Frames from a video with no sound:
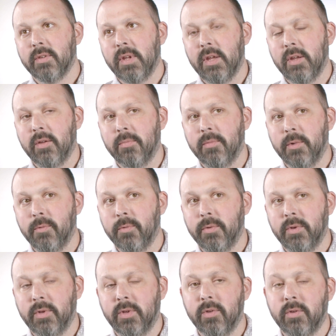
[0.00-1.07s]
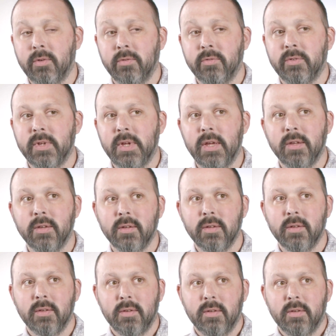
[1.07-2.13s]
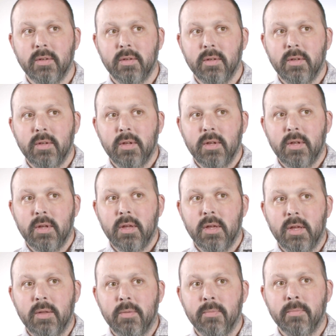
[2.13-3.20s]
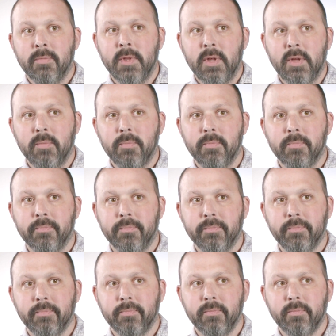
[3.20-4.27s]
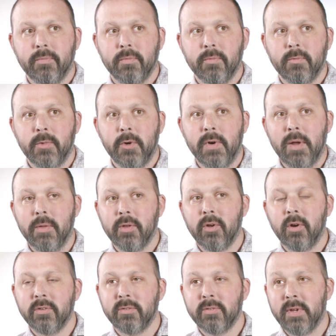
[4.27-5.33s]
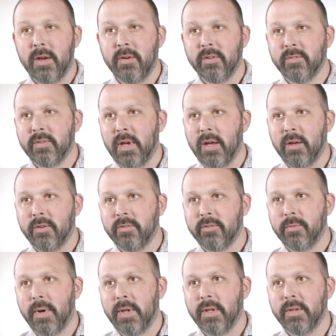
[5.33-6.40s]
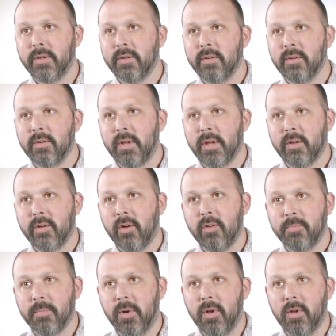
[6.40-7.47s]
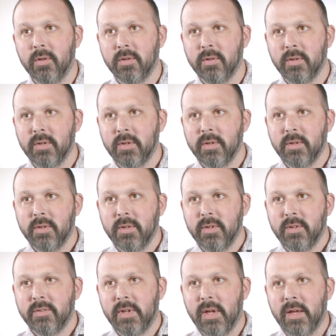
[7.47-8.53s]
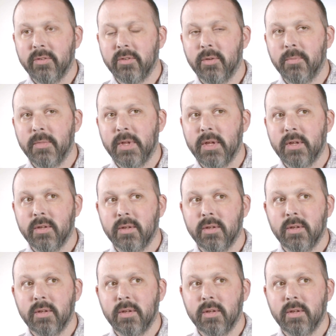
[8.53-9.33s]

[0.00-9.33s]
You could see that around the coccyx area started swelling, like a golf ball size lump there.